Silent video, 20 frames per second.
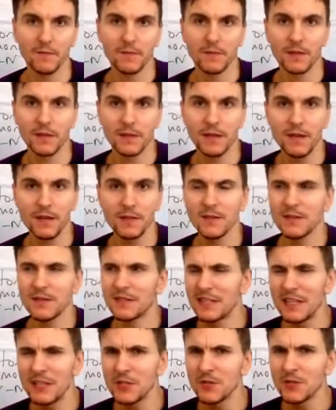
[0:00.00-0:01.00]
Okay, so
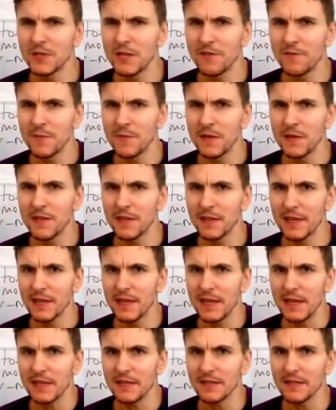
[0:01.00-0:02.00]
did you give me the
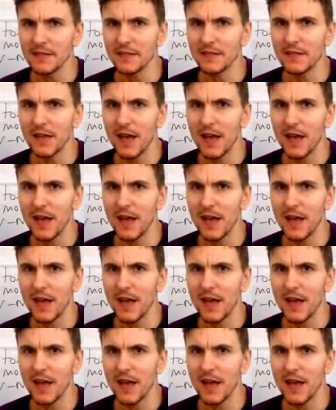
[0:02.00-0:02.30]
keys?